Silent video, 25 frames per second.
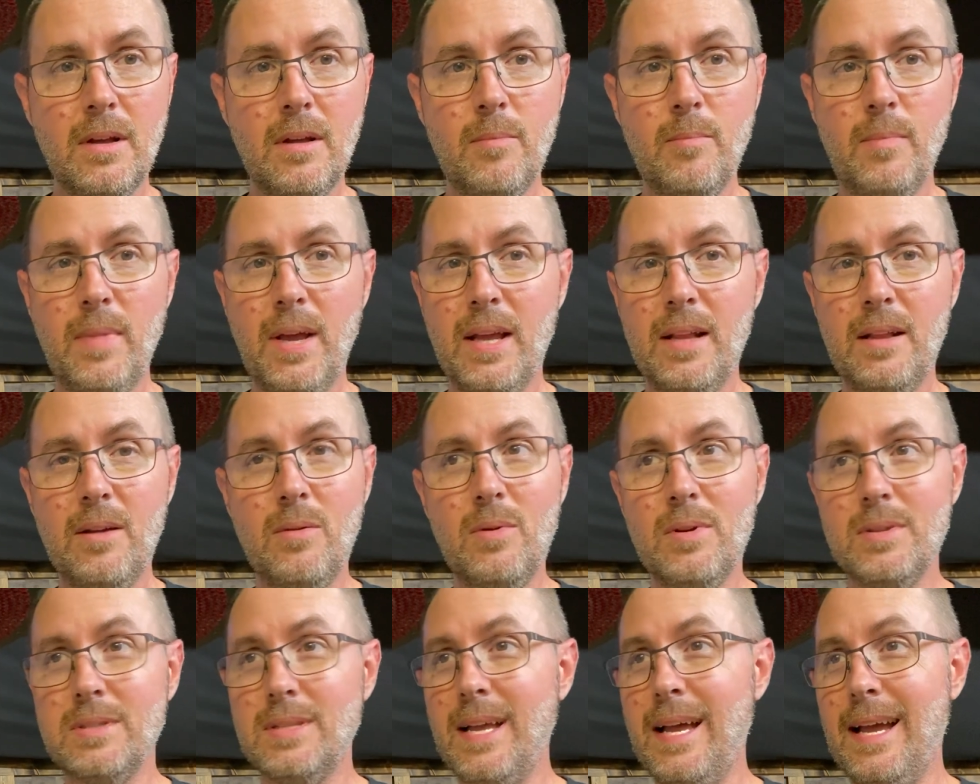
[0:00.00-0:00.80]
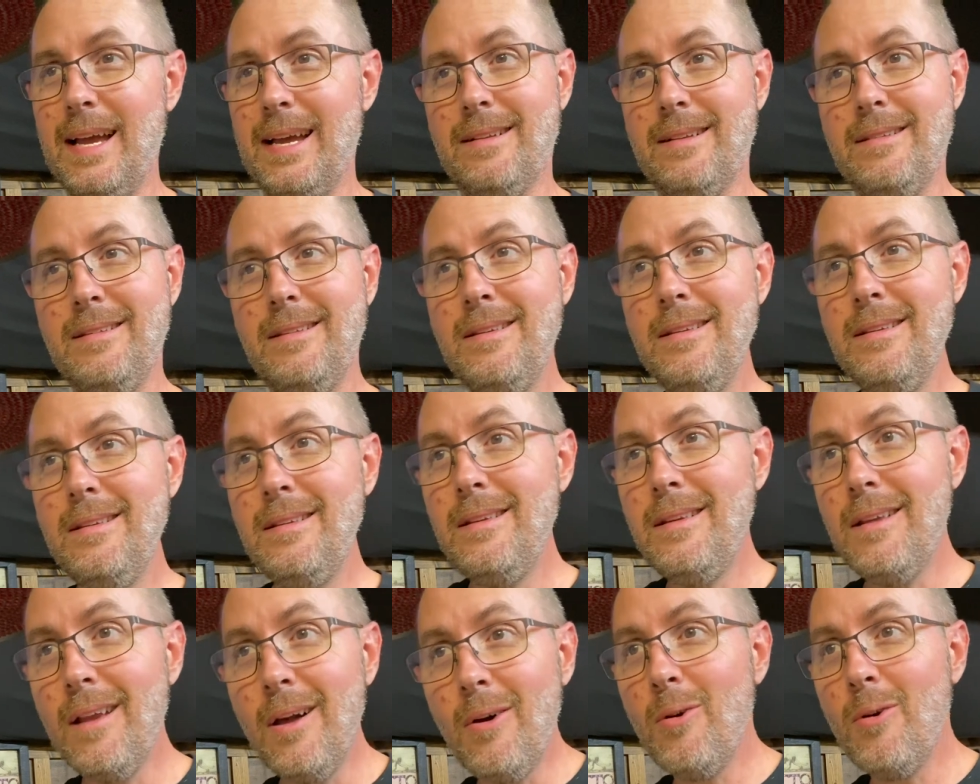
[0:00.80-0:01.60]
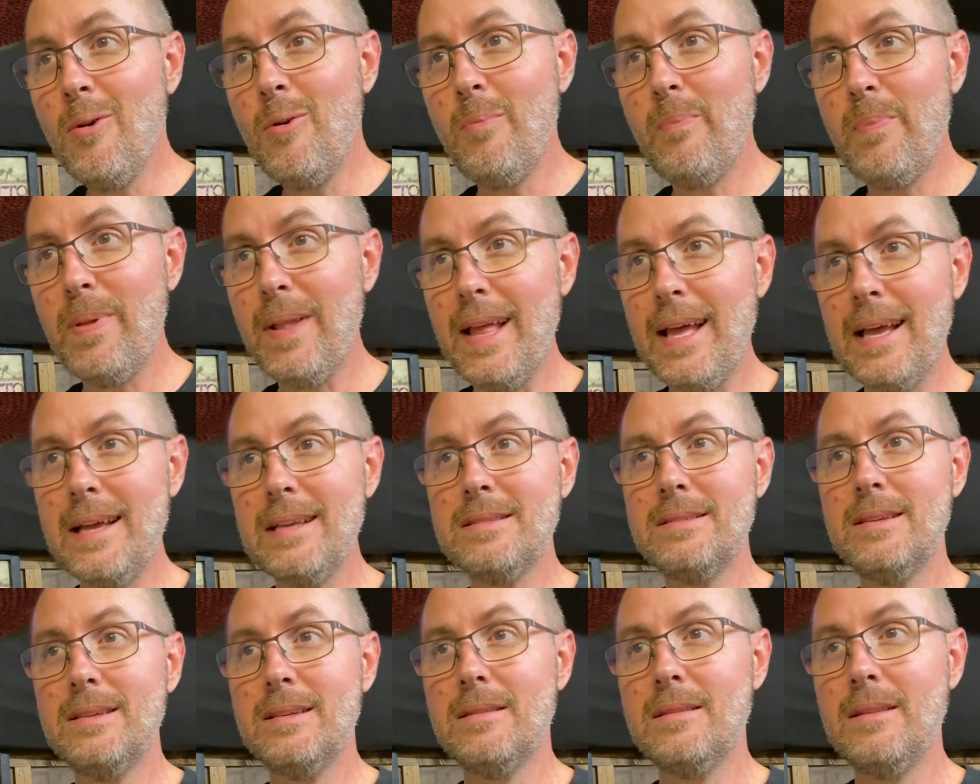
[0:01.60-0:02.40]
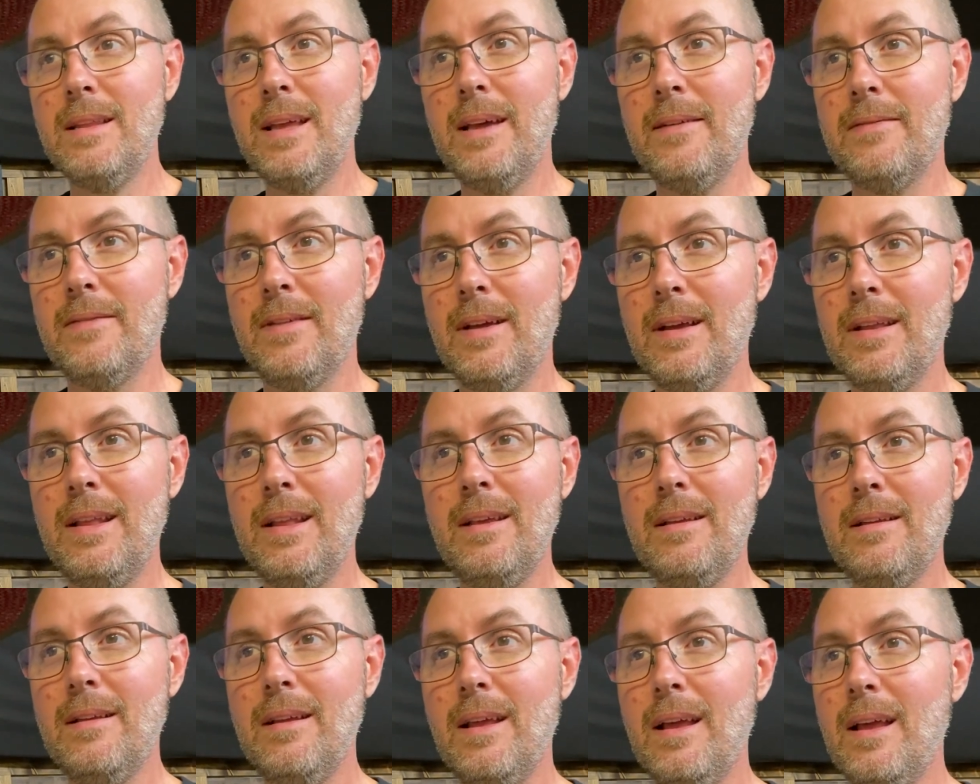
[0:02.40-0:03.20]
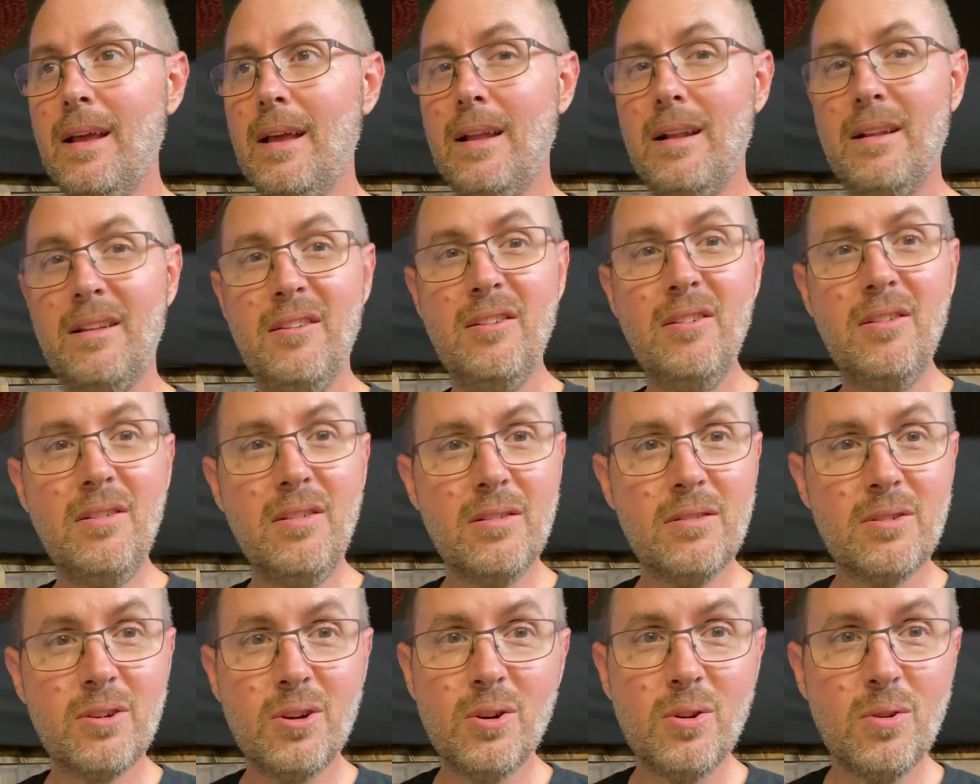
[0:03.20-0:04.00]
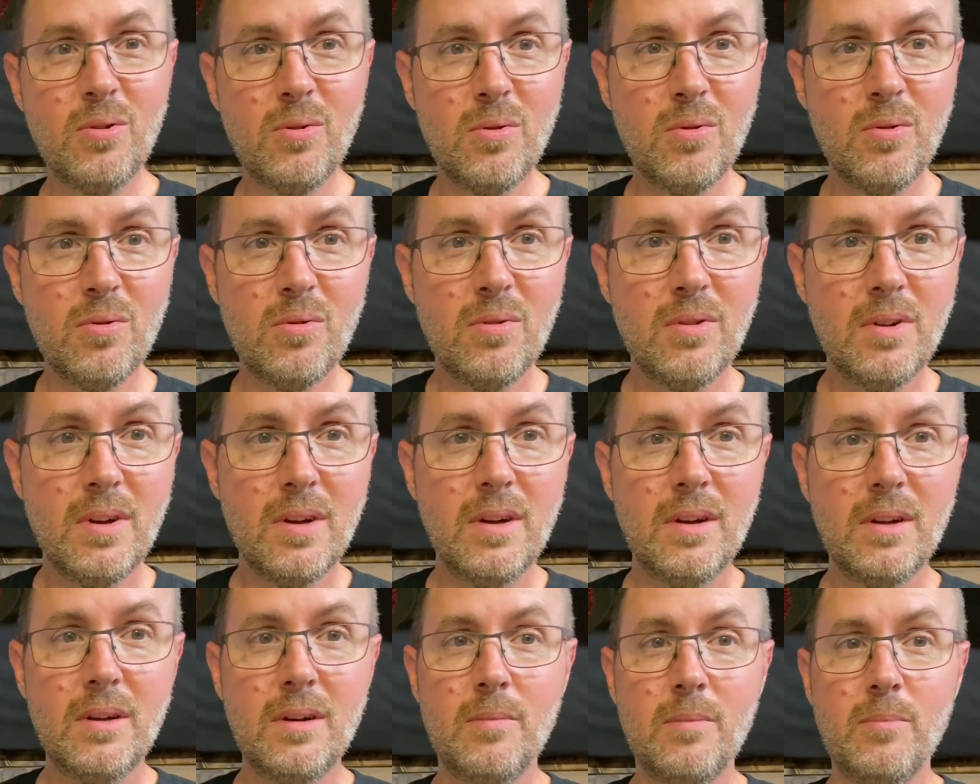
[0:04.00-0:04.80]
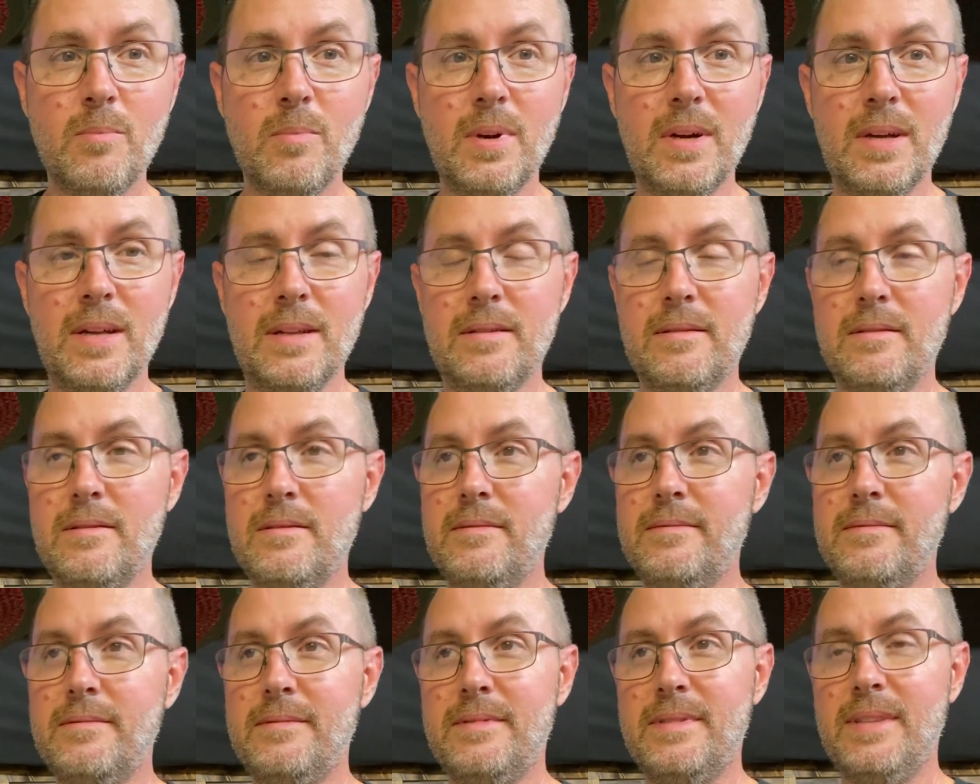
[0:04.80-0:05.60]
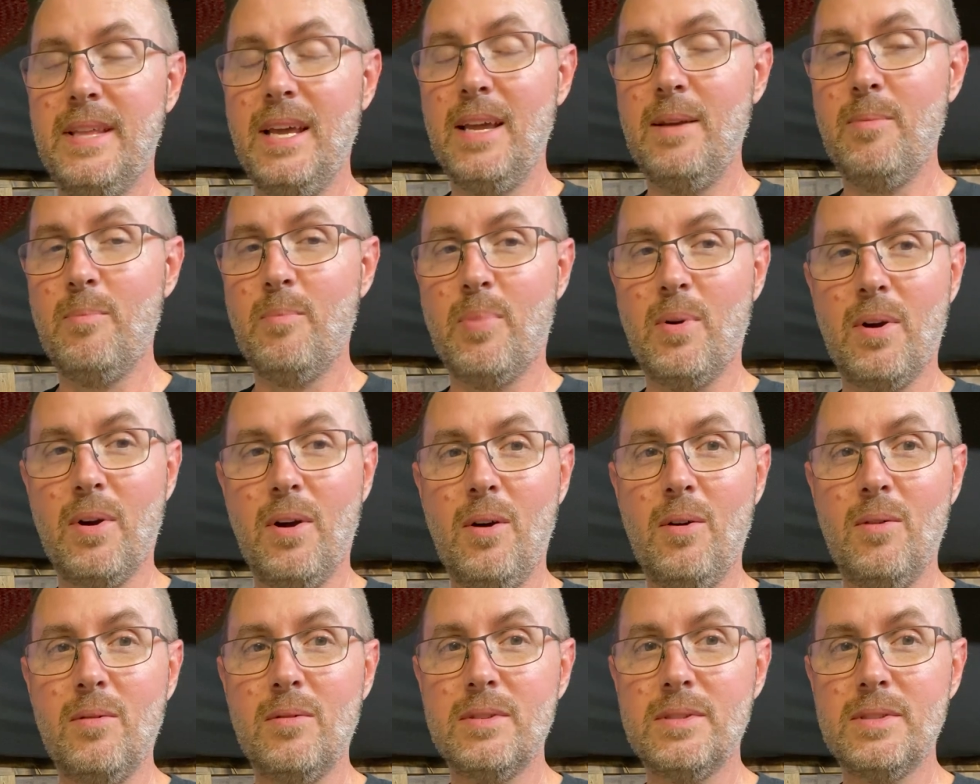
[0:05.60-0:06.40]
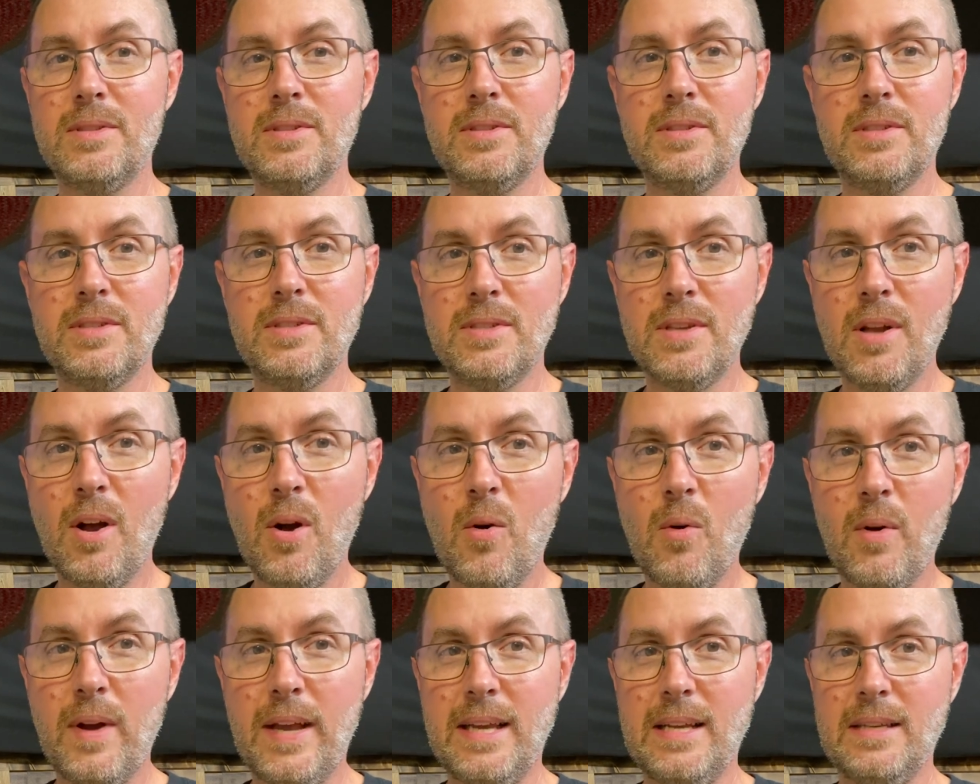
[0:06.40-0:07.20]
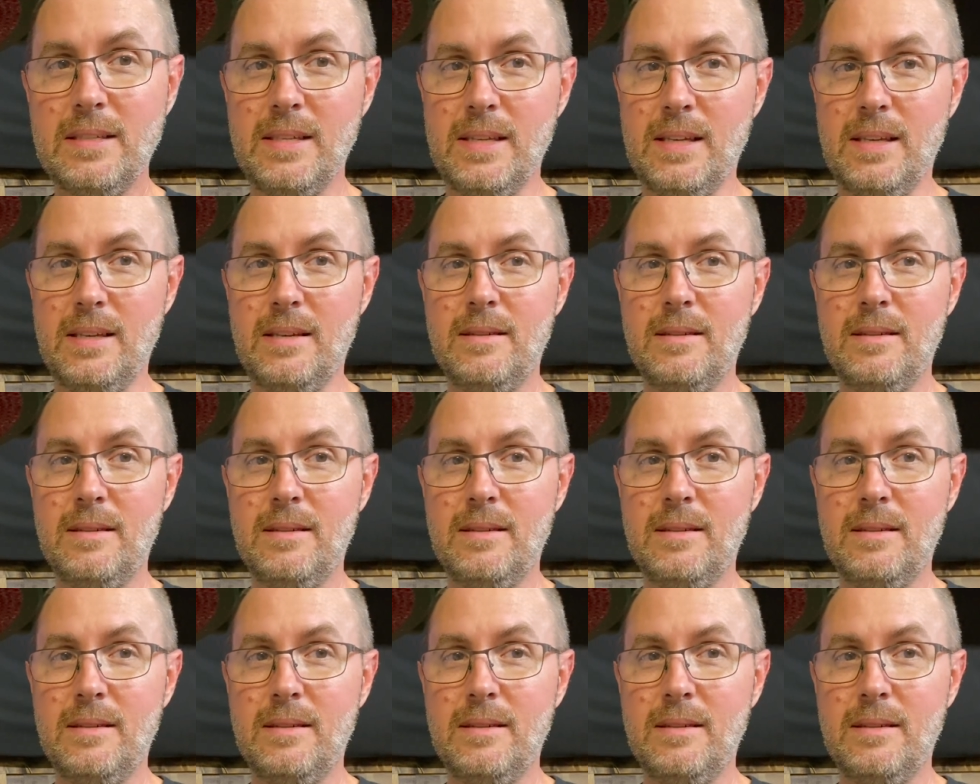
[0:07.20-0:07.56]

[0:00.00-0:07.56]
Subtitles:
Man, there was like no plastic left. I mean, they look cool, but they broke so easy.